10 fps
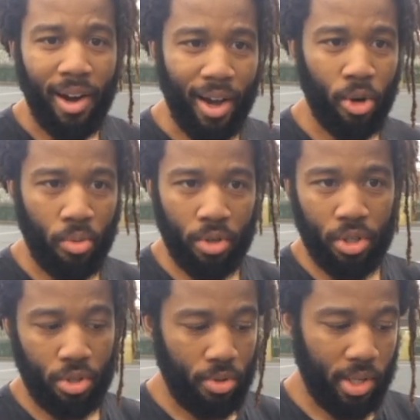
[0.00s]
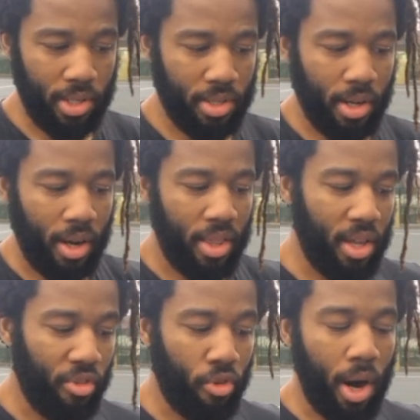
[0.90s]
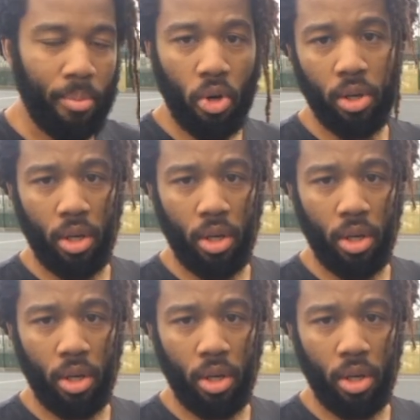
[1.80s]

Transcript: I don't want to do this, therefore I'm not going